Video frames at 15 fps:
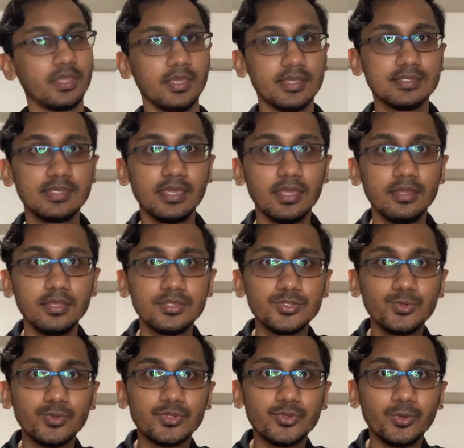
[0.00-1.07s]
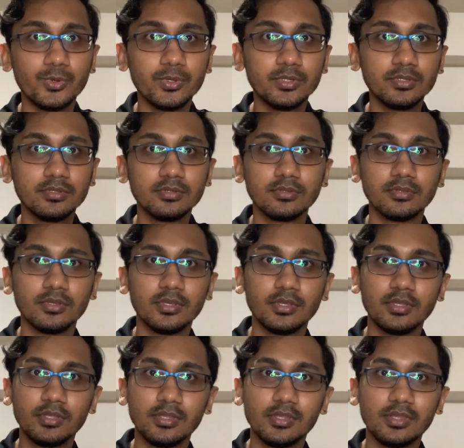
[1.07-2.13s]
you see in the two-tone,
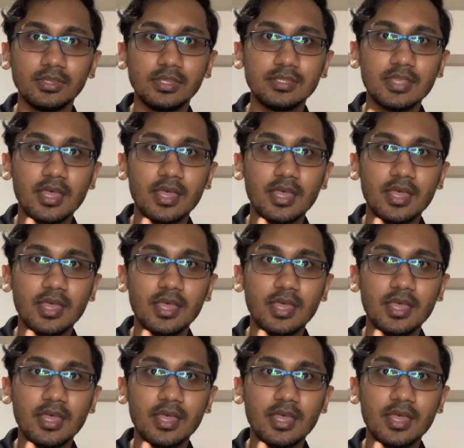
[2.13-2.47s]
the